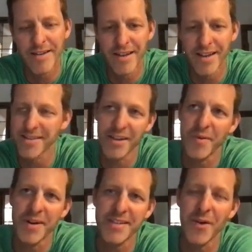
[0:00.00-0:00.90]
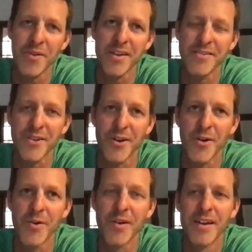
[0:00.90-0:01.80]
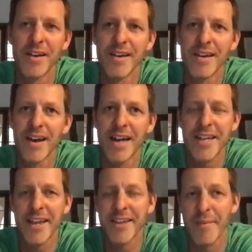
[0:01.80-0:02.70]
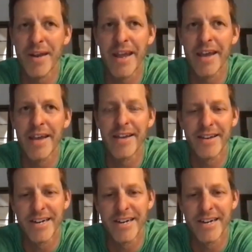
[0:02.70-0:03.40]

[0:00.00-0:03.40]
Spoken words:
Like I said, everybody's healthy. So I take it day by day,